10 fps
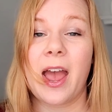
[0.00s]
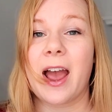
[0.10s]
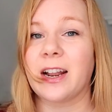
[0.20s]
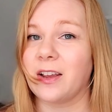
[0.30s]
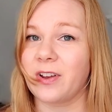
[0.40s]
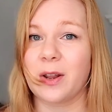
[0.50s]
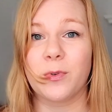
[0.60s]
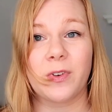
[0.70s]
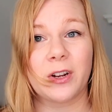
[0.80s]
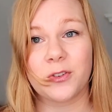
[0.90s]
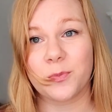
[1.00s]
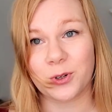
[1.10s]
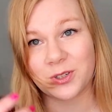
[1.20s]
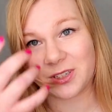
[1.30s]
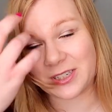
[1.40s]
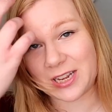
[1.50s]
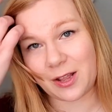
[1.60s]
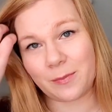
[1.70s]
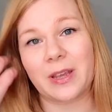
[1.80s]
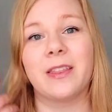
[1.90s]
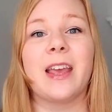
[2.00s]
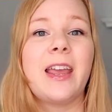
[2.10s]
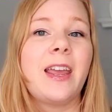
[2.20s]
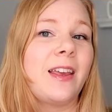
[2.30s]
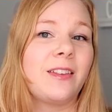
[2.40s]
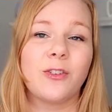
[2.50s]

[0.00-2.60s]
And I've had providers personally tell me they